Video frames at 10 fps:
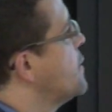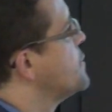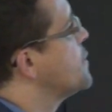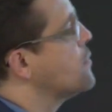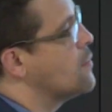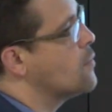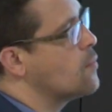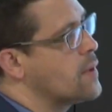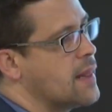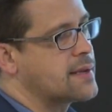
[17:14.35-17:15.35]
so
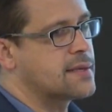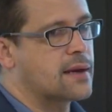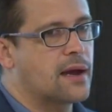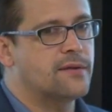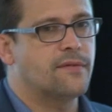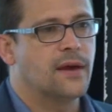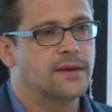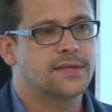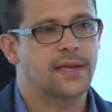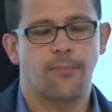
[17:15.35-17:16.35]
we like to kind of
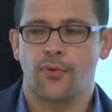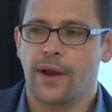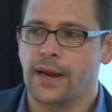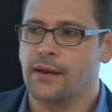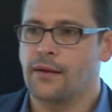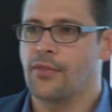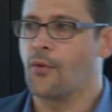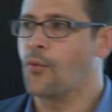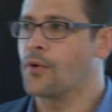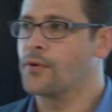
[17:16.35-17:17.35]
separate
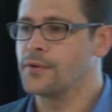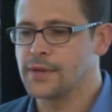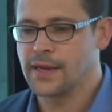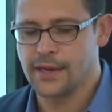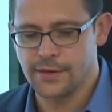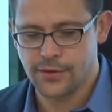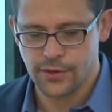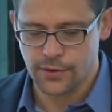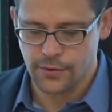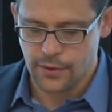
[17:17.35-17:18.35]
the world
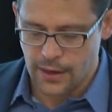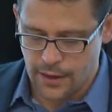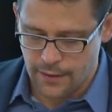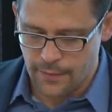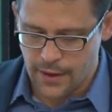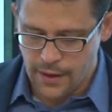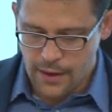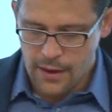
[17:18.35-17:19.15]
into um,